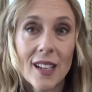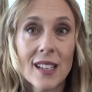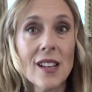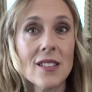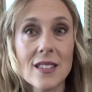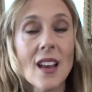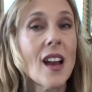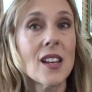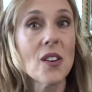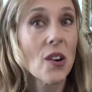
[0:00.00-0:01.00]
He'll
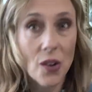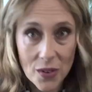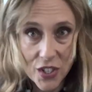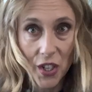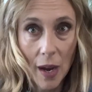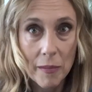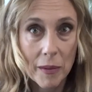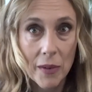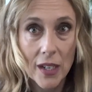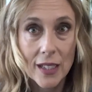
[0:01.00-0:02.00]
say, "You're always shopping,
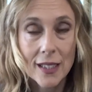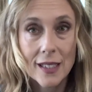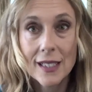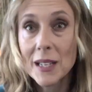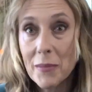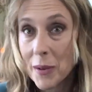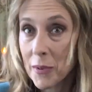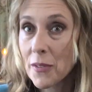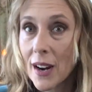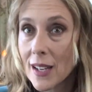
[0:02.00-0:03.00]
Margaret." And he might be
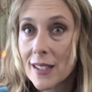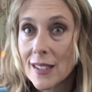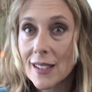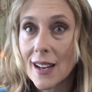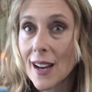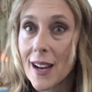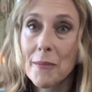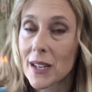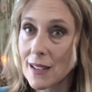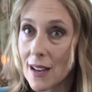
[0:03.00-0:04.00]
right. I
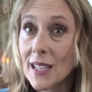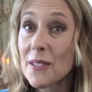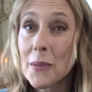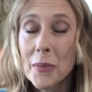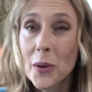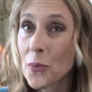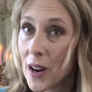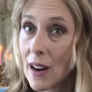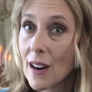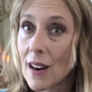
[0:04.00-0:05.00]
might not even be aware